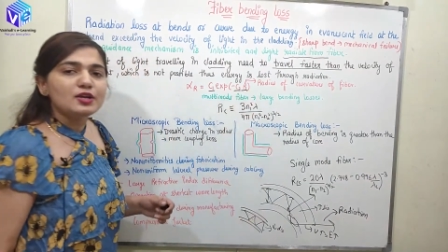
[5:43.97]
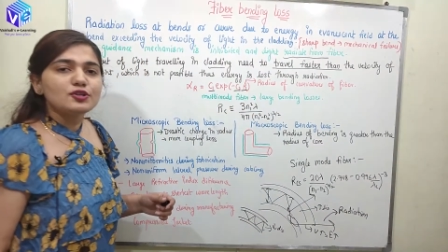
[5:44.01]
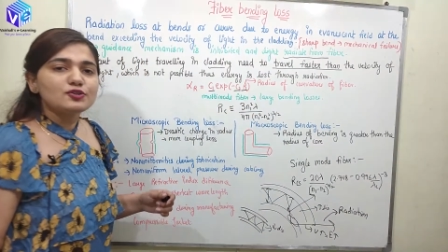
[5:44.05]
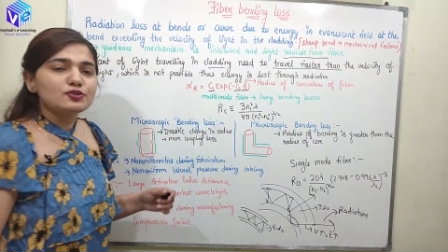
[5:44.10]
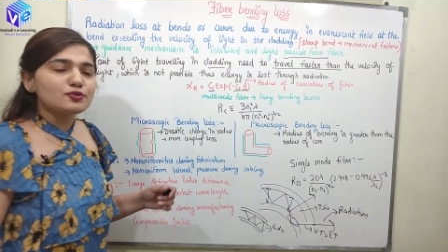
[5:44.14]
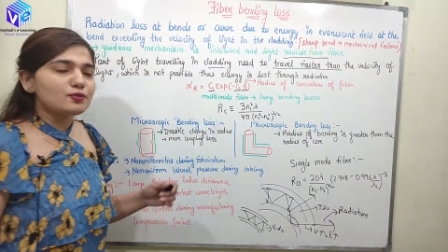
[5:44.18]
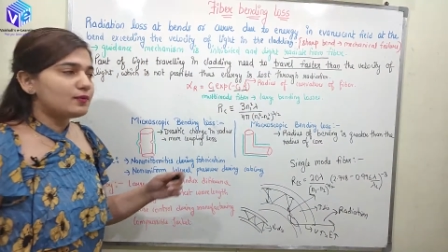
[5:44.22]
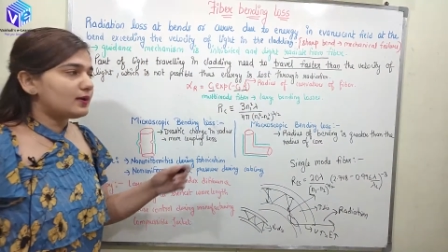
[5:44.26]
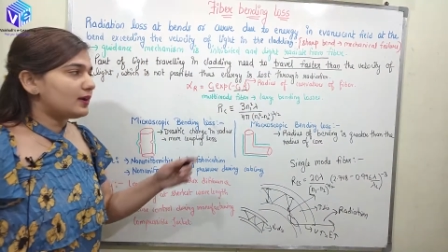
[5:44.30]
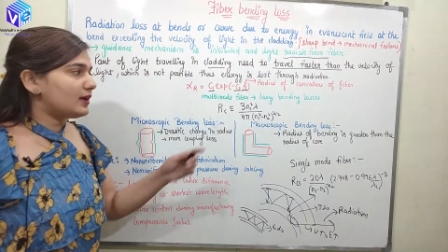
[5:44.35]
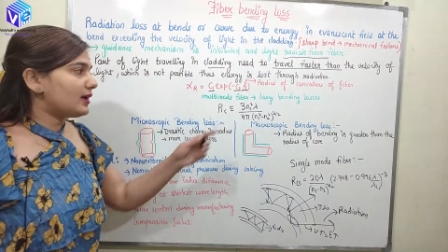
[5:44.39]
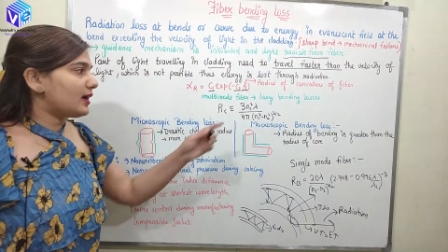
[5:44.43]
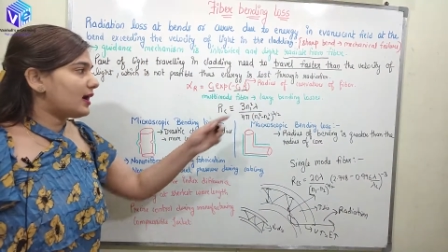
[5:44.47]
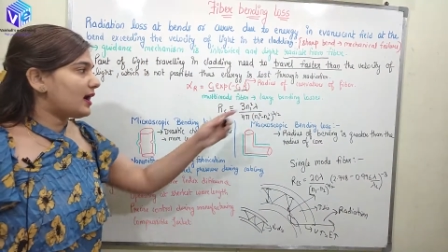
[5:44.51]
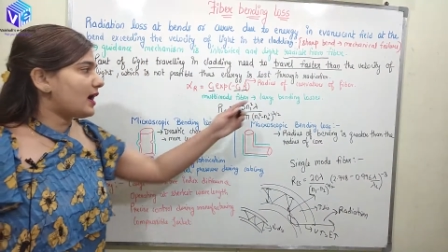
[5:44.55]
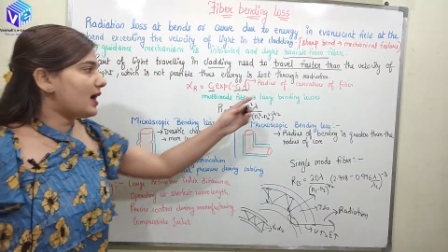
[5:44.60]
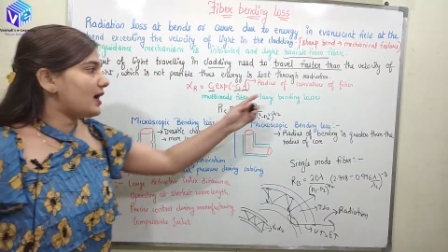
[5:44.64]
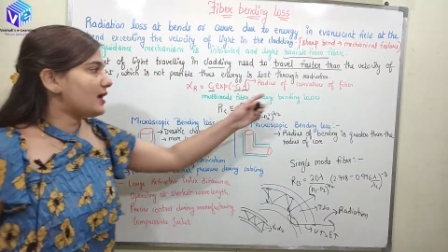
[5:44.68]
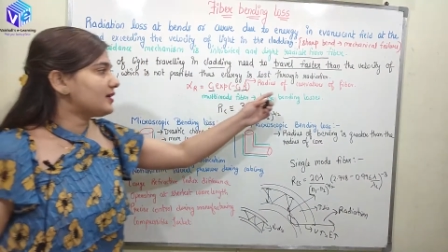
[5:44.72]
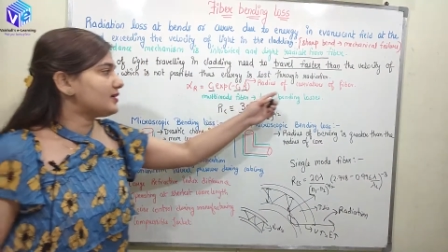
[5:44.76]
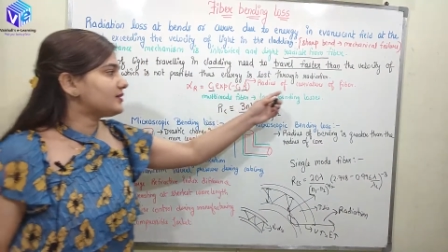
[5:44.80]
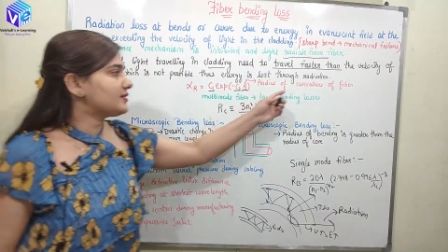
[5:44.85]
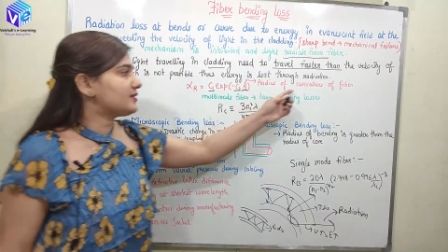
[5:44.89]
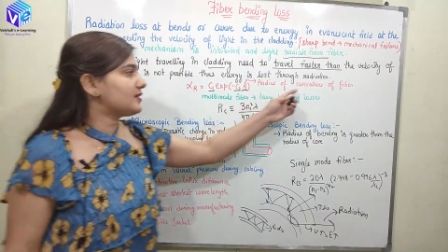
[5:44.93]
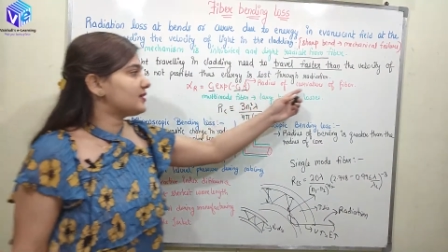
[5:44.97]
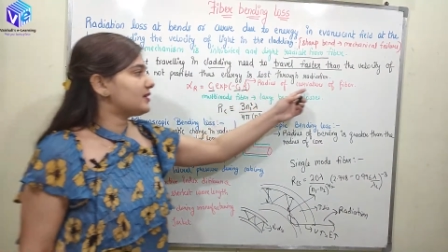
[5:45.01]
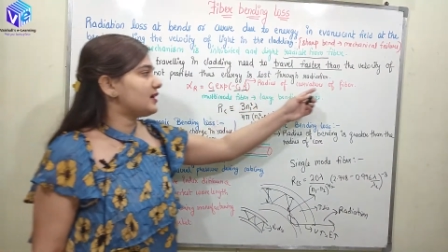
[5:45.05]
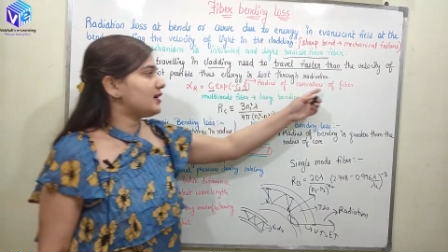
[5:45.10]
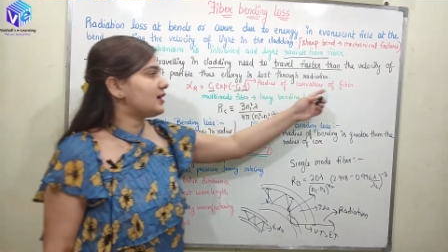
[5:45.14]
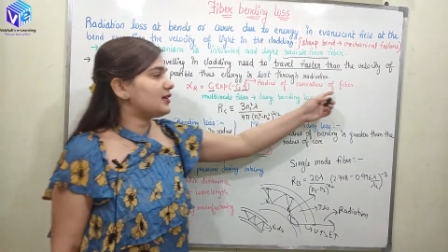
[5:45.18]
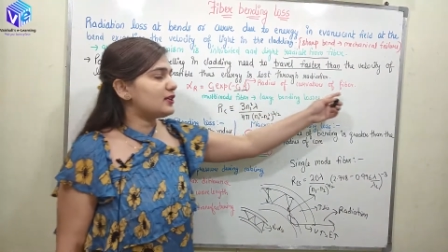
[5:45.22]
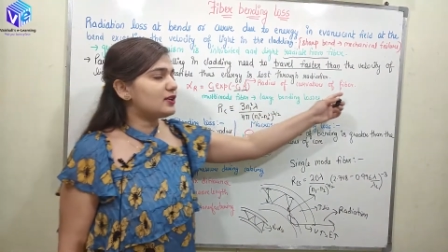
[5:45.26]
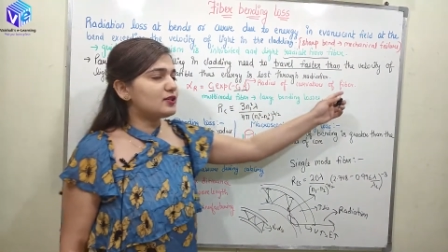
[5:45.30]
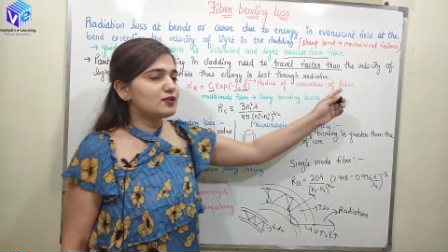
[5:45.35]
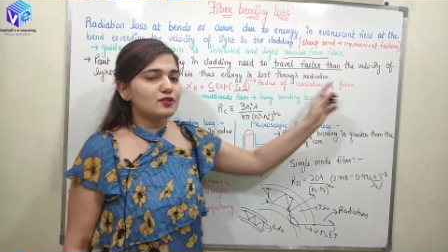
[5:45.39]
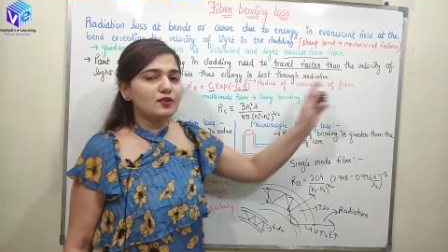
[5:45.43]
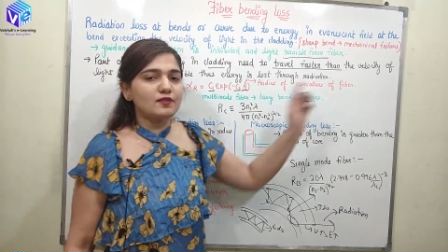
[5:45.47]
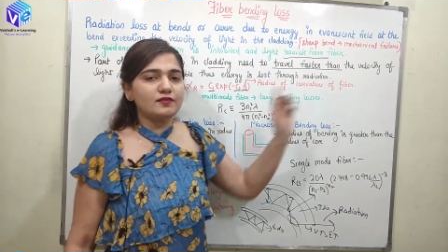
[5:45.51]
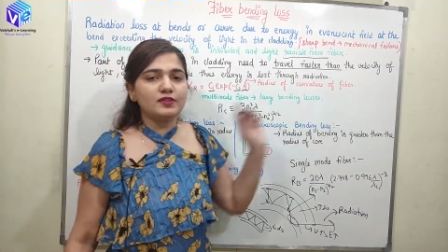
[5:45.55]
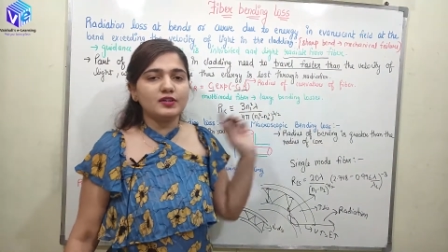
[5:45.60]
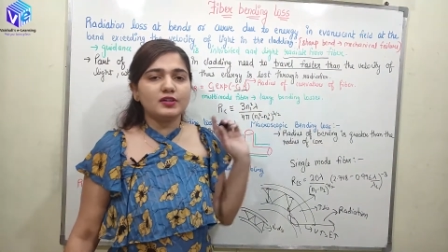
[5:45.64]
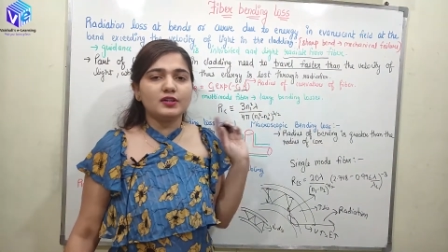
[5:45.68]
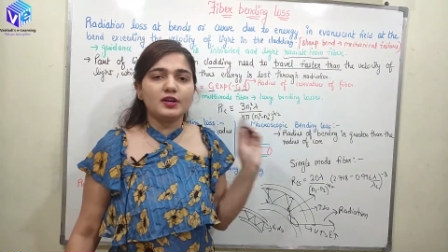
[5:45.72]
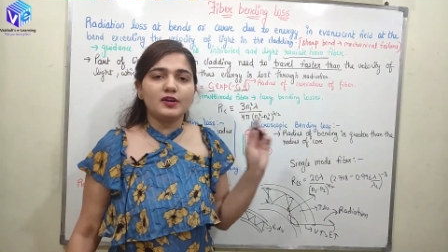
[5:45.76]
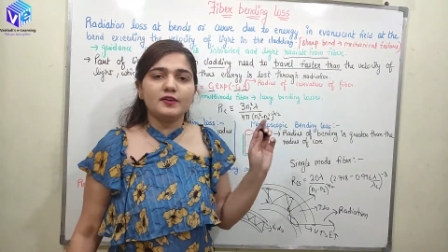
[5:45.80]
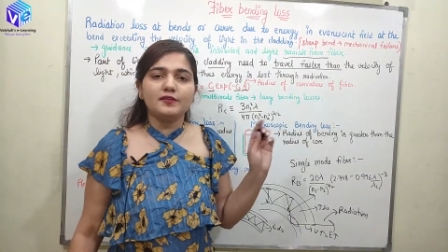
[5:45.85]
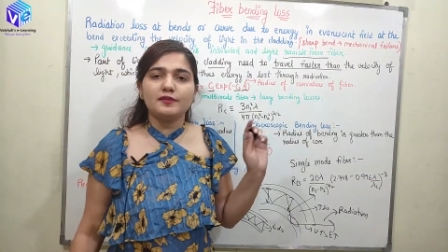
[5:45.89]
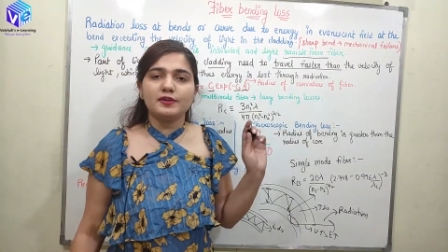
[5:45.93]
So where r is the radius of
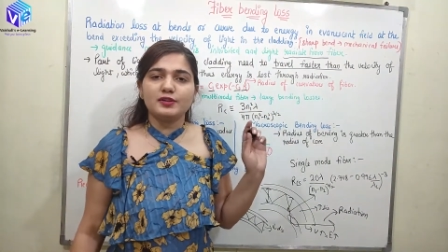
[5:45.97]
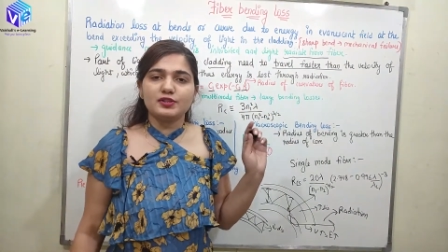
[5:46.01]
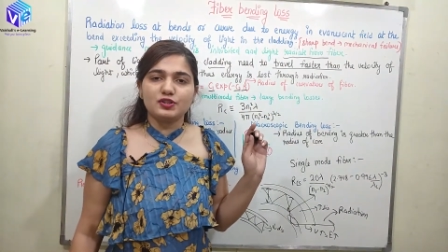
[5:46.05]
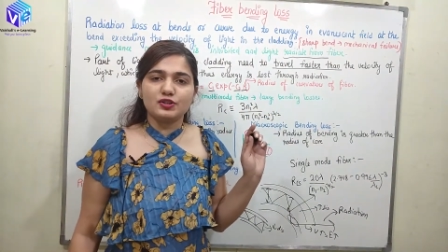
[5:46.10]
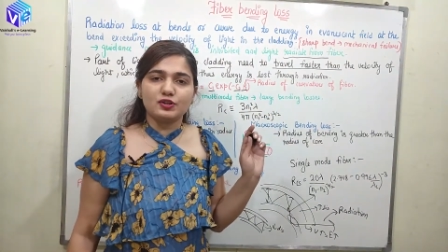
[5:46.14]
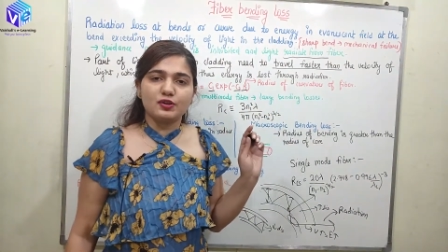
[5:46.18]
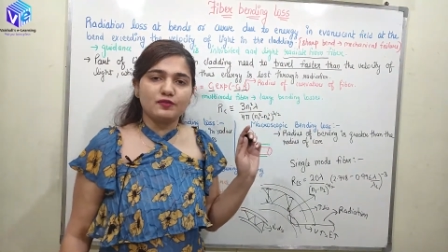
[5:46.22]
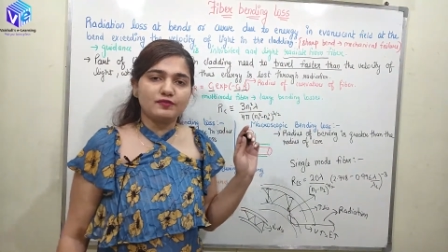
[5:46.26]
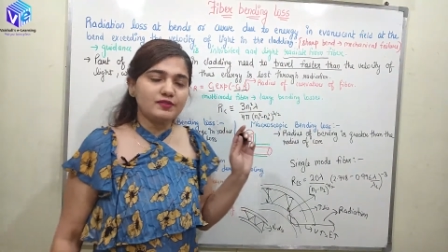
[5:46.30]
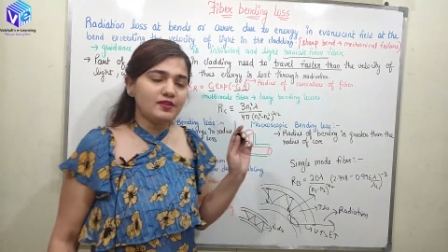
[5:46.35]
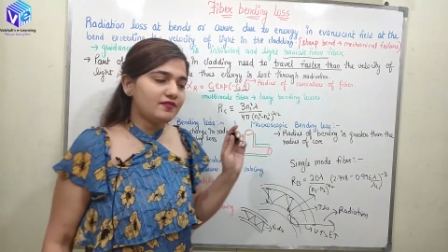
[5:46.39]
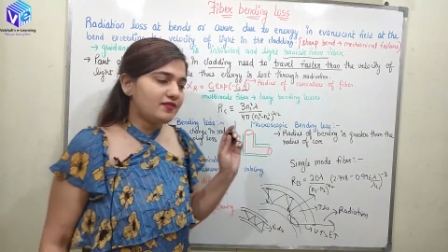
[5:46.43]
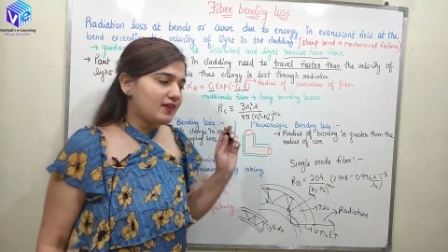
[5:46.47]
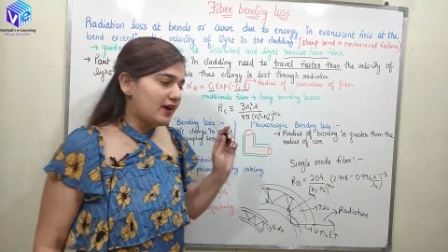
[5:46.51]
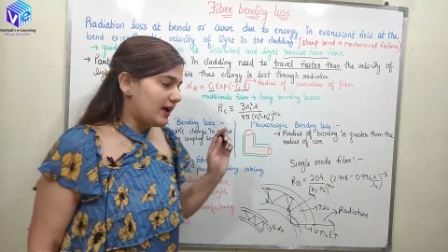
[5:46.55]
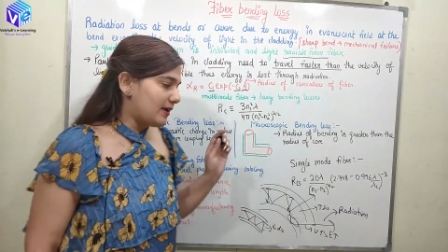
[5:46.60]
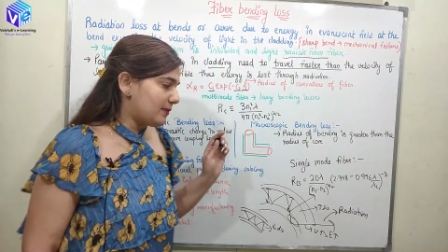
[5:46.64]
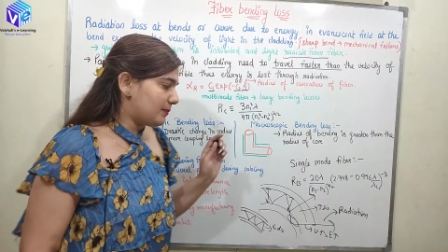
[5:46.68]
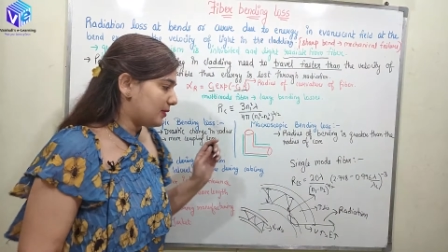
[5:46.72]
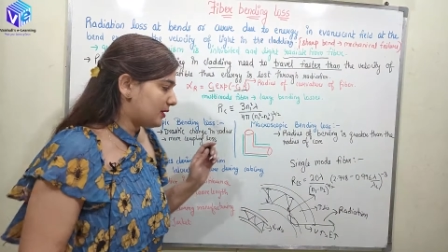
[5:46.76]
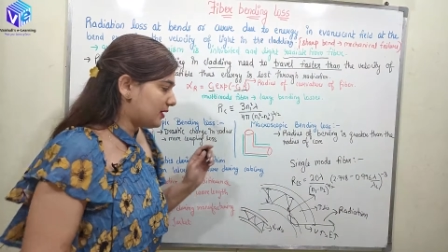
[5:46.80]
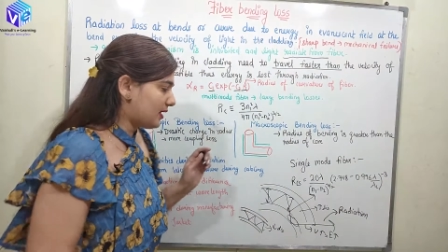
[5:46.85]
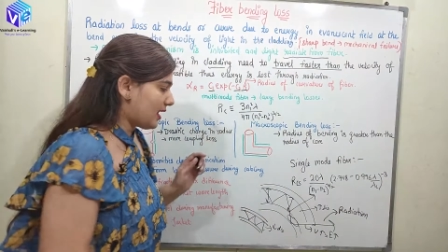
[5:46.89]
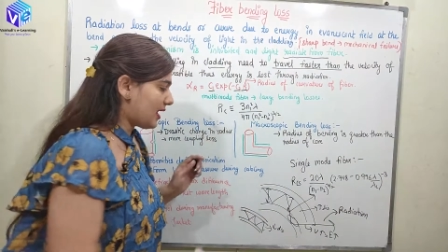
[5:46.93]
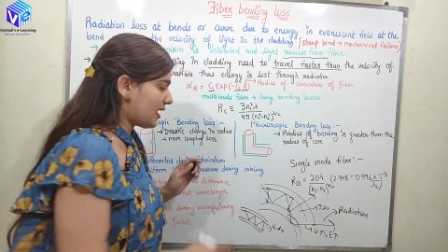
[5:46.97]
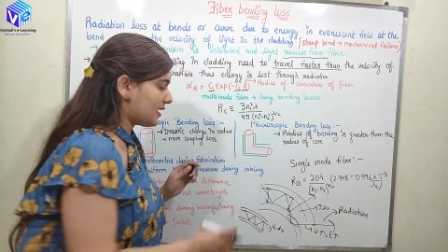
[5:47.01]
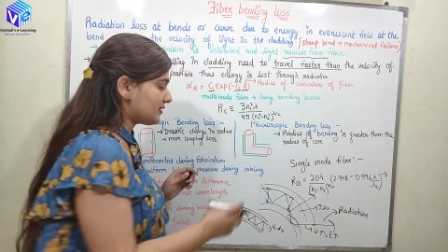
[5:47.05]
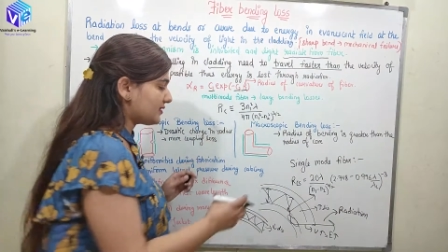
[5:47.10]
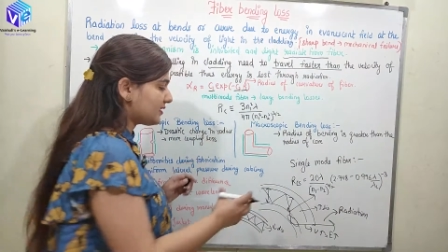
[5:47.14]
the curvature of the fiber.